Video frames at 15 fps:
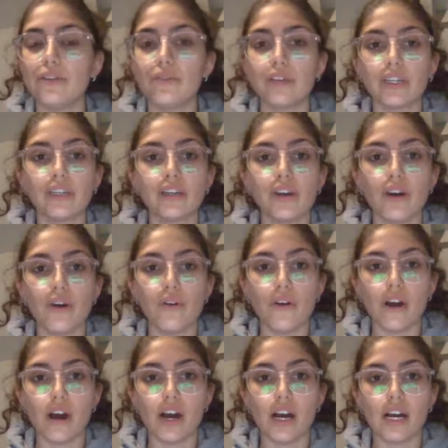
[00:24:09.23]
you can
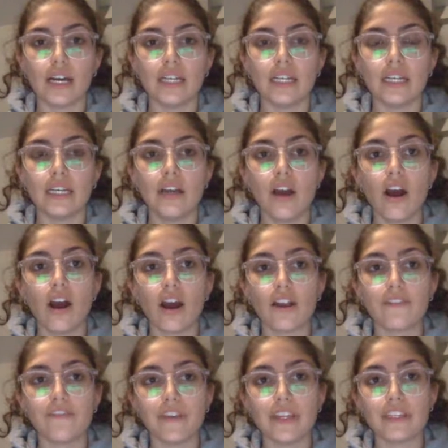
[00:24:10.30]
go on
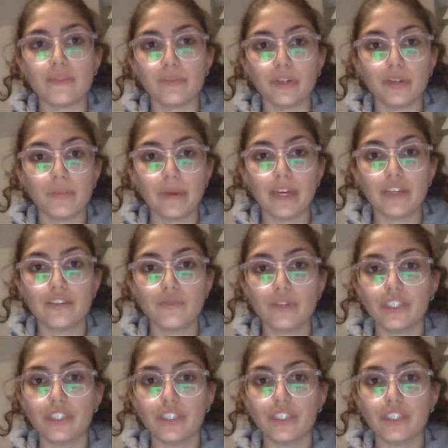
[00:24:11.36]
our Facebook page.